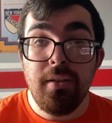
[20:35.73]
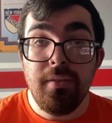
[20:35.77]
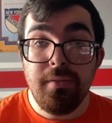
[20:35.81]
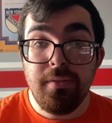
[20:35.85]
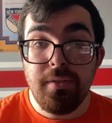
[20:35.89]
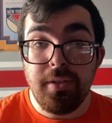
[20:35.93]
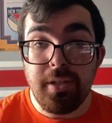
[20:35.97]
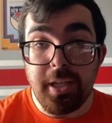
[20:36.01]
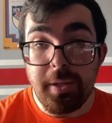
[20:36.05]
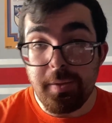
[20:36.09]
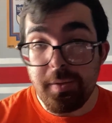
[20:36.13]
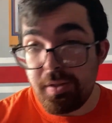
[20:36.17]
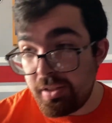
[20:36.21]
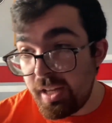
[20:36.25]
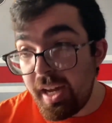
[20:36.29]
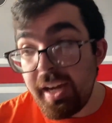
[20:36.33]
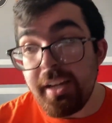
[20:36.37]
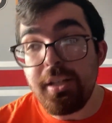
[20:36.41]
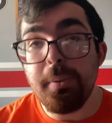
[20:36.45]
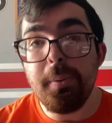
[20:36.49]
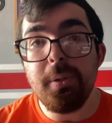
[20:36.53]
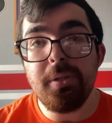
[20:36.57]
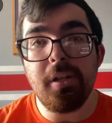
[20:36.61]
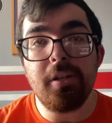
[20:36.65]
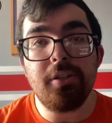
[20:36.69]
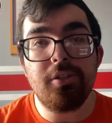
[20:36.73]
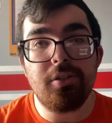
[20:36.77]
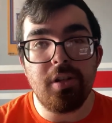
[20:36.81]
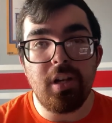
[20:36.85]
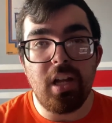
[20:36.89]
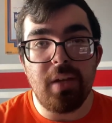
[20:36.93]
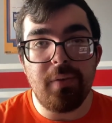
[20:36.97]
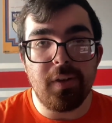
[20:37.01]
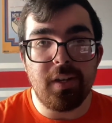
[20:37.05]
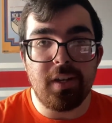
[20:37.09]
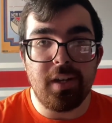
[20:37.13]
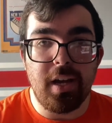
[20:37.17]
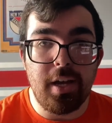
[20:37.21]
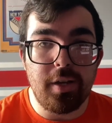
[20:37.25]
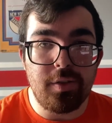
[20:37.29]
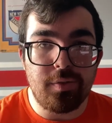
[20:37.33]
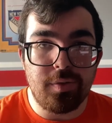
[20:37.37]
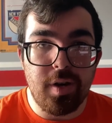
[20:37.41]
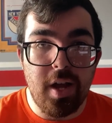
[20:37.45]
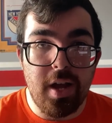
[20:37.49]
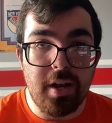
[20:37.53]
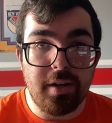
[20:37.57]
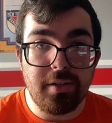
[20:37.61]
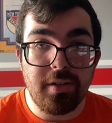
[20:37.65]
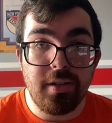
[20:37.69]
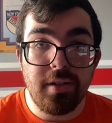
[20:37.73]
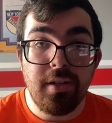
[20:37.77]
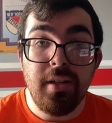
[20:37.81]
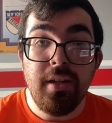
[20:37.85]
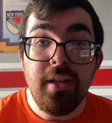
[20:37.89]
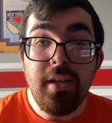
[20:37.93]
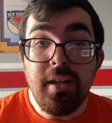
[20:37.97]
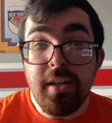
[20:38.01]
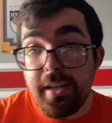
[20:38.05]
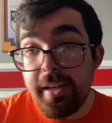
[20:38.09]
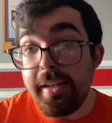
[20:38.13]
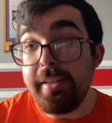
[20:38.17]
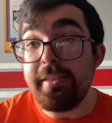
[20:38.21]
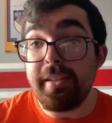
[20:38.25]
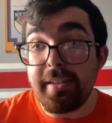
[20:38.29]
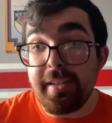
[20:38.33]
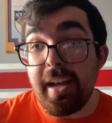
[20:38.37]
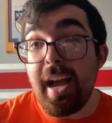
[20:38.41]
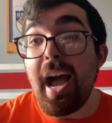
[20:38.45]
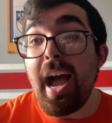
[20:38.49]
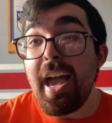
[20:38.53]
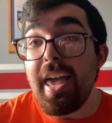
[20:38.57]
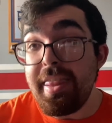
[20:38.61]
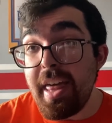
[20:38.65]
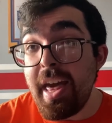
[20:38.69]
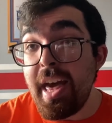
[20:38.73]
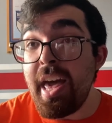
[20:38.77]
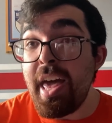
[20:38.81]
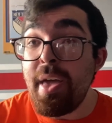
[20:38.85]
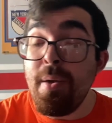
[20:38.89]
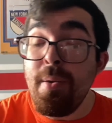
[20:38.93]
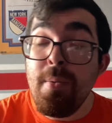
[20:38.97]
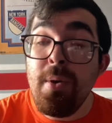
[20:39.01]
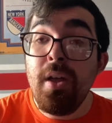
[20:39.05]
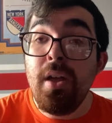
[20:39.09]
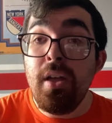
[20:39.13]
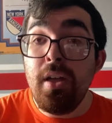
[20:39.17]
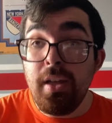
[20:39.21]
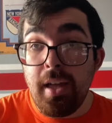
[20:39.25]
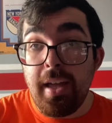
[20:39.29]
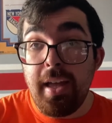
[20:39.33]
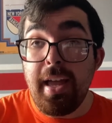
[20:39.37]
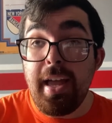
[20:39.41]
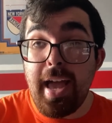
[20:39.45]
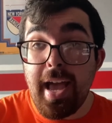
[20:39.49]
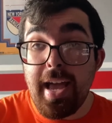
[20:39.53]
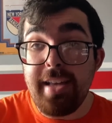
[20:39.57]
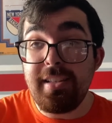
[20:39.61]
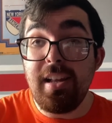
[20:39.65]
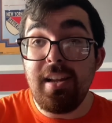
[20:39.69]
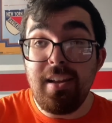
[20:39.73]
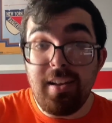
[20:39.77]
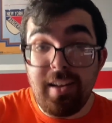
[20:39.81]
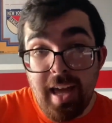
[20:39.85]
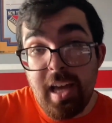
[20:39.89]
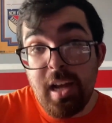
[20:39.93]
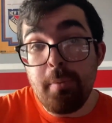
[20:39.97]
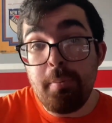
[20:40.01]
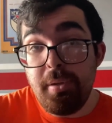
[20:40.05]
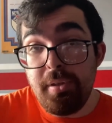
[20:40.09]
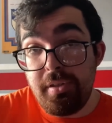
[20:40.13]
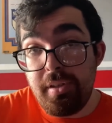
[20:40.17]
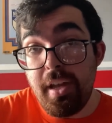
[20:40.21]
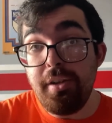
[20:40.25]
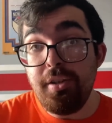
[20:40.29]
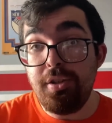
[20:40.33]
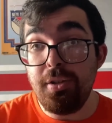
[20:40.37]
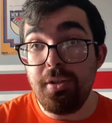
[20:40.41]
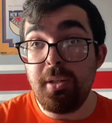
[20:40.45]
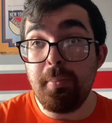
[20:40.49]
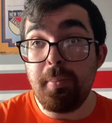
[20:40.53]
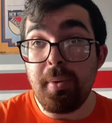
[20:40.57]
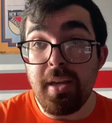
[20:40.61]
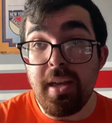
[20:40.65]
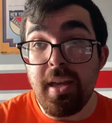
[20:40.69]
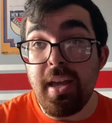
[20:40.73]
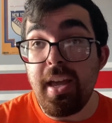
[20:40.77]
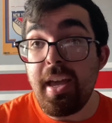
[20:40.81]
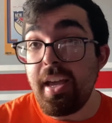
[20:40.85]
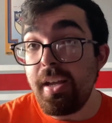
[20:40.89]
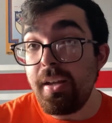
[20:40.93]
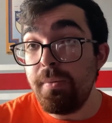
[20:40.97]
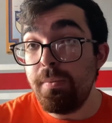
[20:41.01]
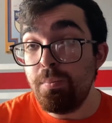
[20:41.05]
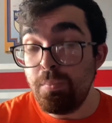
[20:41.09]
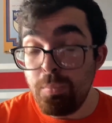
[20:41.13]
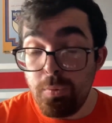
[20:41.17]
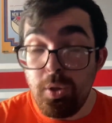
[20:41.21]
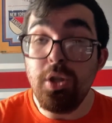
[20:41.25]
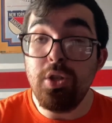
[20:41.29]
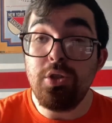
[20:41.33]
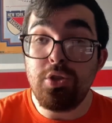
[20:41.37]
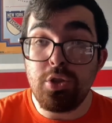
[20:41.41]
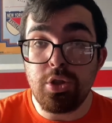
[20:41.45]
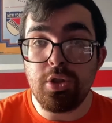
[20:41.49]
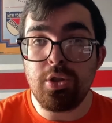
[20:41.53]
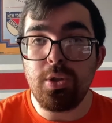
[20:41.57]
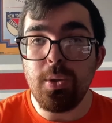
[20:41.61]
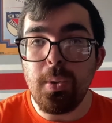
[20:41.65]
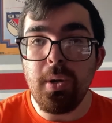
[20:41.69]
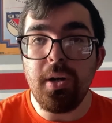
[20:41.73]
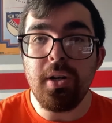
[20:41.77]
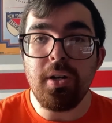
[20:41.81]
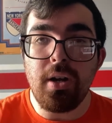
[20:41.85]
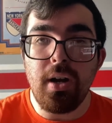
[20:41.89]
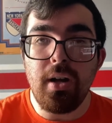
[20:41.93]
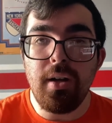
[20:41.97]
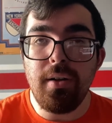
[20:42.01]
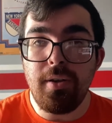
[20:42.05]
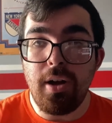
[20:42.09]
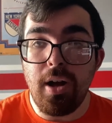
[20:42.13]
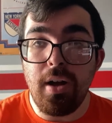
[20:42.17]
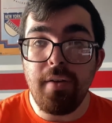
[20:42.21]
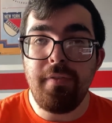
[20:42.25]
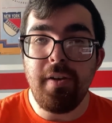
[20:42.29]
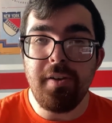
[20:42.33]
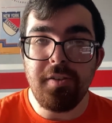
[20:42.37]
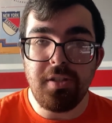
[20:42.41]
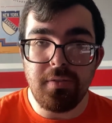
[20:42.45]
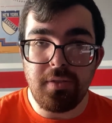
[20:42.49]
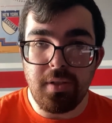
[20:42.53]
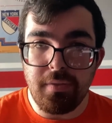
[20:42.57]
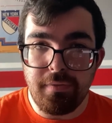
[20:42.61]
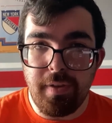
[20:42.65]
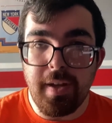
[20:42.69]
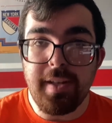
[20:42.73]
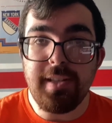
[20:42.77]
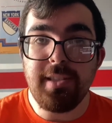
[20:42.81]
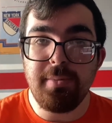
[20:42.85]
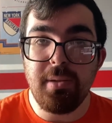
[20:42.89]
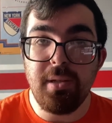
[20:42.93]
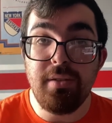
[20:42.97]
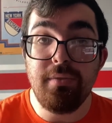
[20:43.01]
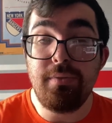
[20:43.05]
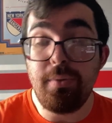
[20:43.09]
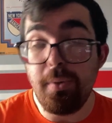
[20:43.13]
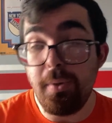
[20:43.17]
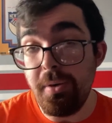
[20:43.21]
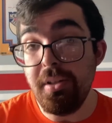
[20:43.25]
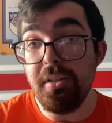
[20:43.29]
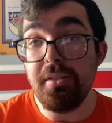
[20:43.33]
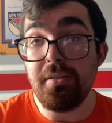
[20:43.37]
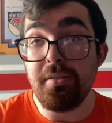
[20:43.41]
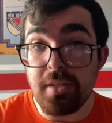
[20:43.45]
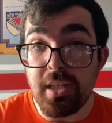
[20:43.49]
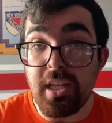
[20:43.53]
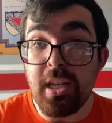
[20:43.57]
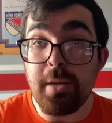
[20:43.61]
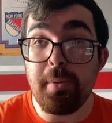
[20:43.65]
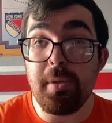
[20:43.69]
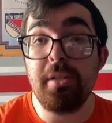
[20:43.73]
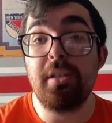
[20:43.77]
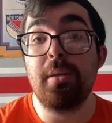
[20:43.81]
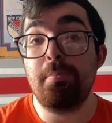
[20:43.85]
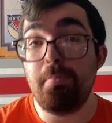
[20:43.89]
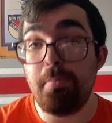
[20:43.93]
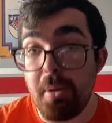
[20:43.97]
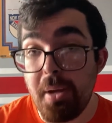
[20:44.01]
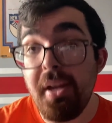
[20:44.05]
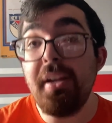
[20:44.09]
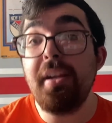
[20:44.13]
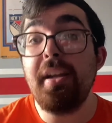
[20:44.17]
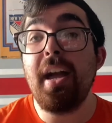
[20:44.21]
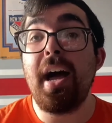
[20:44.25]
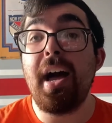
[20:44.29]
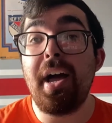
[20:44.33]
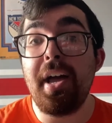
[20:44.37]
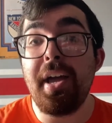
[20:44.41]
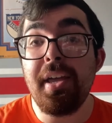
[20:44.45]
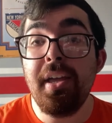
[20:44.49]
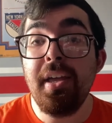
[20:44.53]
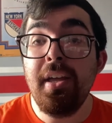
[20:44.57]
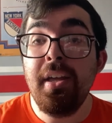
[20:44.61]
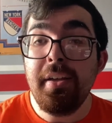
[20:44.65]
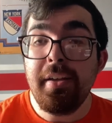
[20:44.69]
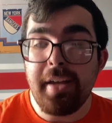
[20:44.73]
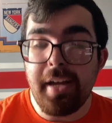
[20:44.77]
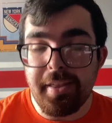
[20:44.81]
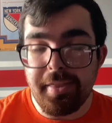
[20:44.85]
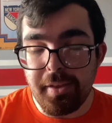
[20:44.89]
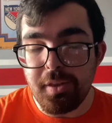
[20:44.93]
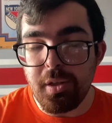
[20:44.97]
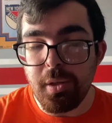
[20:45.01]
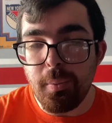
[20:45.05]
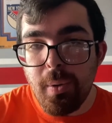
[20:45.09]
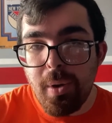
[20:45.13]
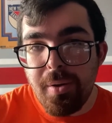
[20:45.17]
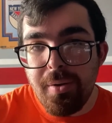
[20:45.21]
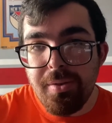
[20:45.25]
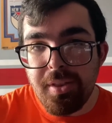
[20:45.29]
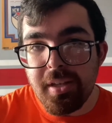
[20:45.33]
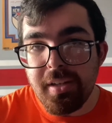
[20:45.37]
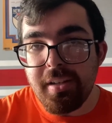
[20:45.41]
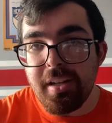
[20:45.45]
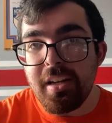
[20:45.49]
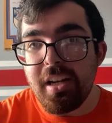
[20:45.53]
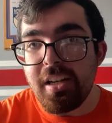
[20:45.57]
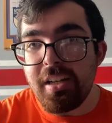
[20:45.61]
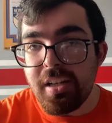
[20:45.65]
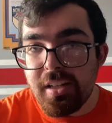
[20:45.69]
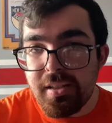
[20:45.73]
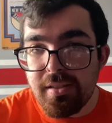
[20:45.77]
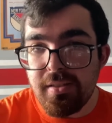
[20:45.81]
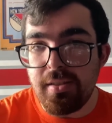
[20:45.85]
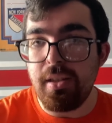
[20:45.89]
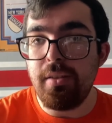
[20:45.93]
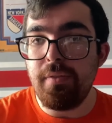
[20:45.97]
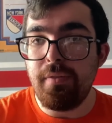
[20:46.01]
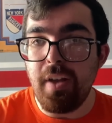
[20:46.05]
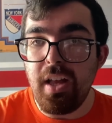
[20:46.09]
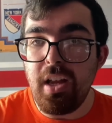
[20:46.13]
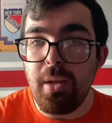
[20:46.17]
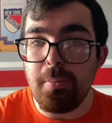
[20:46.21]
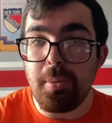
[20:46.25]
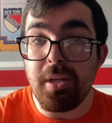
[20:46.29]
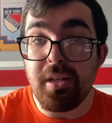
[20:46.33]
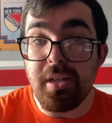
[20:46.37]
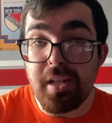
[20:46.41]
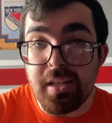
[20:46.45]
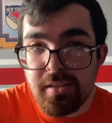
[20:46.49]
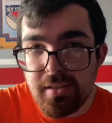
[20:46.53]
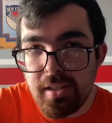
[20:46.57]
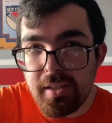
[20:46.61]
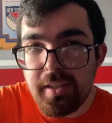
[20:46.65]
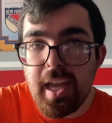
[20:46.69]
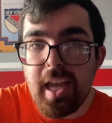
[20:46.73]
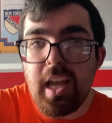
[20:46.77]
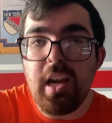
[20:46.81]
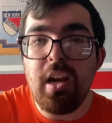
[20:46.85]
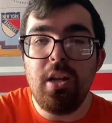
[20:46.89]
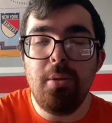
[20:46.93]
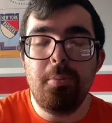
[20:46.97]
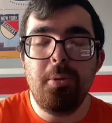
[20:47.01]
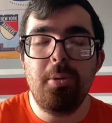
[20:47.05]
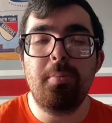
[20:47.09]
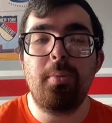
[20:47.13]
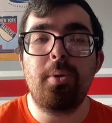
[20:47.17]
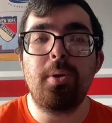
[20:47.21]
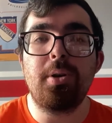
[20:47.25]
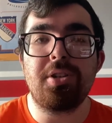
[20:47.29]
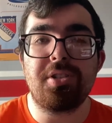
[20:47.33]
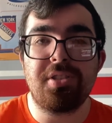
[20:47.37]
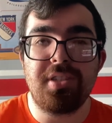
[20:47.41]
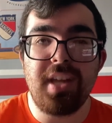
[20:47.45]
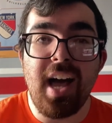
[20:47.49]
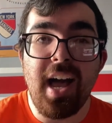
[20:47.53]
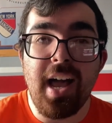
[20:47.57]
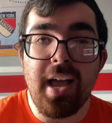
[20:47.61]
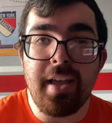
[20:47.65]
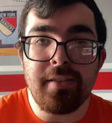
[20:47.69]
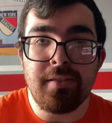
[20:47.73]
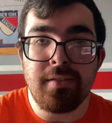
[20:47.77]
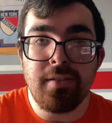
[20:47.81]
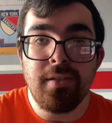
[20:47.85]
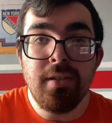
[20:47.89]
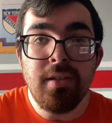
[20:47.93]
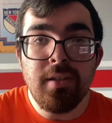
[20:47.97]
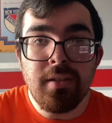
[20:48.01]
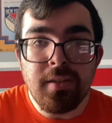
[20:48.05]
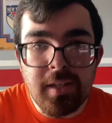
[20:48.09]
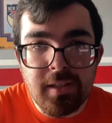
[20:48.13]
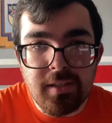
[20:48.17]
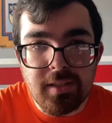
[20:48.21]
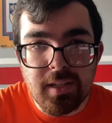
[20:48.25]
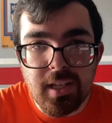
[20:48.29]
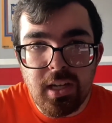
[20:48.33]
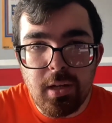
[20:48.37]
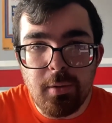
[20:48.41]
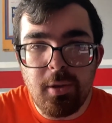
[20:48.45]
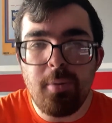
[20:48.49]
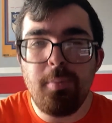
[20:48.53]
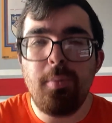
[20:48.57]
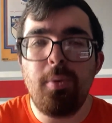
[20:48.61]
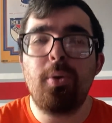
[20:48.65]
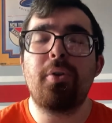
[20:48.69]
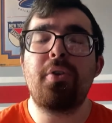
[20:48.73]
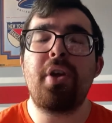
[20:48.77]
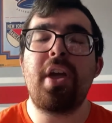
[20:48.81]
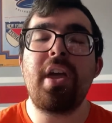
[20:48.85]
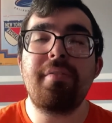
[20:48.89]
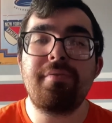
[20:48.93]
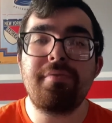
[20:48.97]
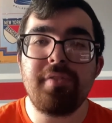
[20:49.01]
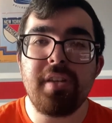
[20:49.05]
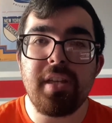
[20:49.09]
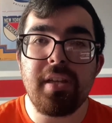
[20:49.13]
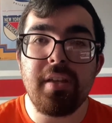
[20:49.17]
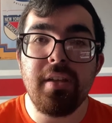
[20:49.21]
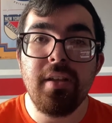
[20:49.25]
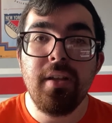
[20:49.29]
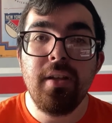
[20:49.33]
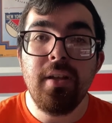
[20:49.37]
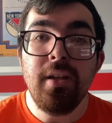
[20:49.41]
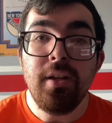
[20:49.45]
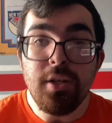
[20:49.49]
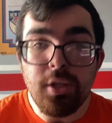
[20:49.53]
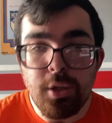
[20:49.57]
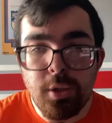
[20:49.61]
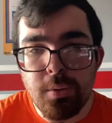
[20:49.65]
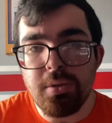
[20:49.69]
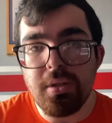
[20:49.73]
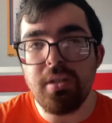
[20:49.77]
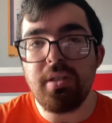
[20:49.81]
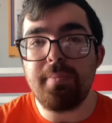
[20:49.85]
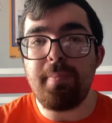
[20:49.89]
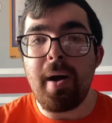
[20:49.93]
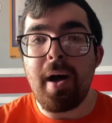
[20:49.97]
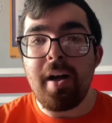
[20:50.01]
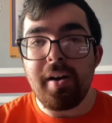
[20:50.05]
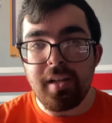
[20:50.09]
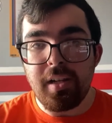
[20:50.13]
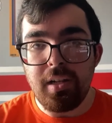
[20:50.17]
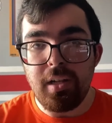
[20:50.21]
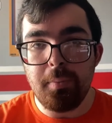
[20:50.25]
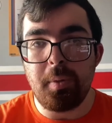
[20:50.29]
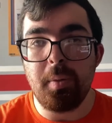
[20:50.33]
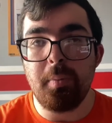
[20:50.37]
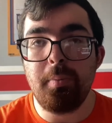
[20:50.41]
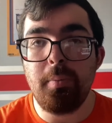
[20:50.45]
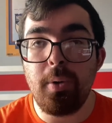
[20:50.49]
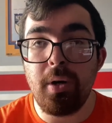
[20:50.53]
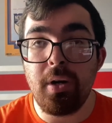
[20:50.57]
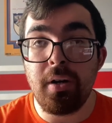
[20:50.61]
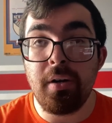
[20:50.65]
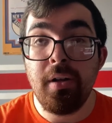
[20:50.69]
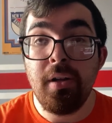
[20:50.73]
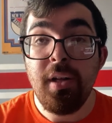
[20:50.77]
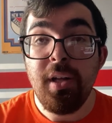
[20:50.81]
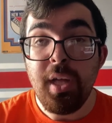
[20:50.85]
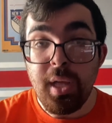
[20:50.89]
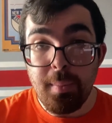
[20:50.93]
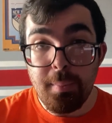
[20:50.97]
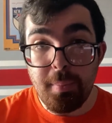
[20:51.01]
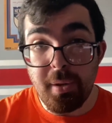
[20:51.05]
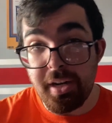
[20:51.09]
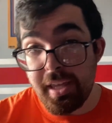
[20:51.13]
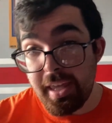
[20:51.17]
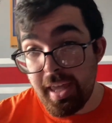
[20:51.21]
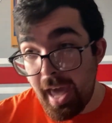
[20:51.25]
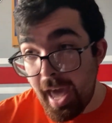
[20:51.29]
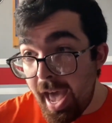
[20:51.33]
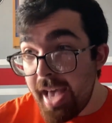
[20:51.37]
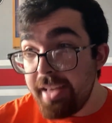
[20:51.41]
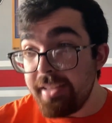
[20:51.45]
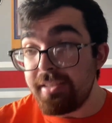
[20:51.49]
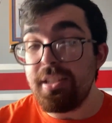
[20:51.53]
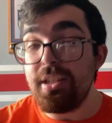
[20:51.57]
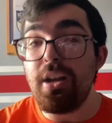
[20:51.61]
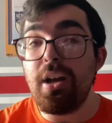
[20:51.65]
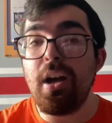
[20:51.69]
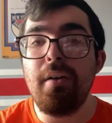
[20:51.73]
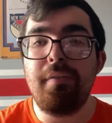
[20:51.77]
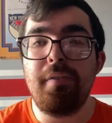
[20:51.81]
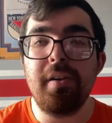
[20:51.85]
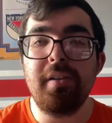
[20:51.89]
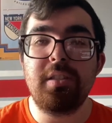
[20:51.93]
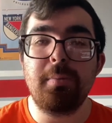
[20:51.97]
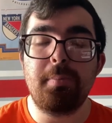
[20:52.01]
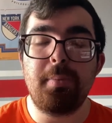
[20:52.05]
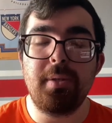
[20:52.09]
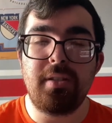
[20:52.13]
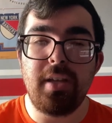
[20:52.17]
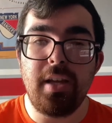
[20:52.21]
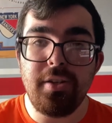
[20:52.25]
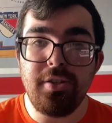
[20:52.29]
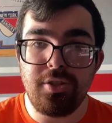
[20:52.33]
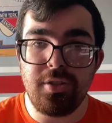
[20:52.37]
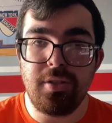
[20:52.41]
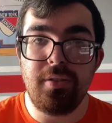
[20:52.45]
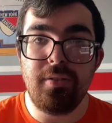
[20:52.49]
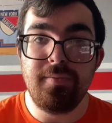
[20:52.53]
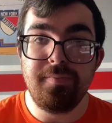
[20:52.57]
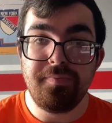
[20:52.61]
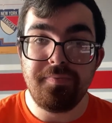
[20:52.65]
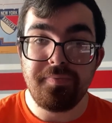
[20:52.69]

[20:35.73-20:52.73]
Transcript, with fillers: He was signed to his entry-level contract. He's a guy that has a lot of potential to be a good scoring offensive defenseman for this team. He's a big guy. I think the one thing that he needs to develop, he needs to gain a little bit more size. He needs to get a little more hefty. Use his body a little bit more. But he has the offensive potential.